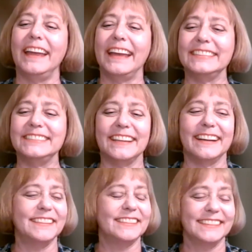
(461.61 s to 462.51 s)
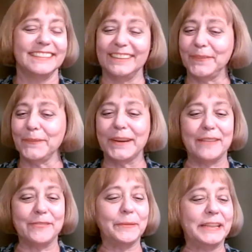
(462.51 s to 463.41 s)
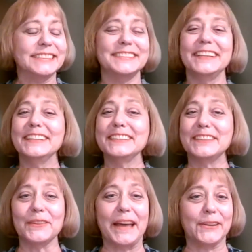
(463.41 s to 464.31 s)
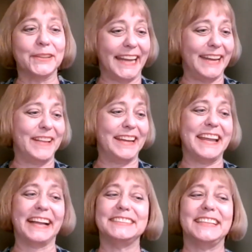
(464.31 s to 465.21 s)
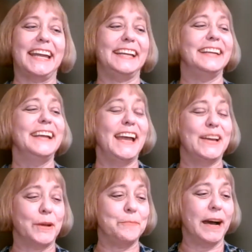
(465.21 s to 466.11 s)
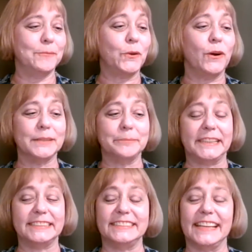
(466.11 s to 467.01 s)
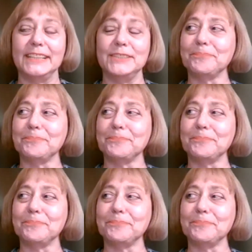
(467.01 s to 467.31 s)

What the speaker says: And for whatever reason, the letter came that next day. And my mom called me and said,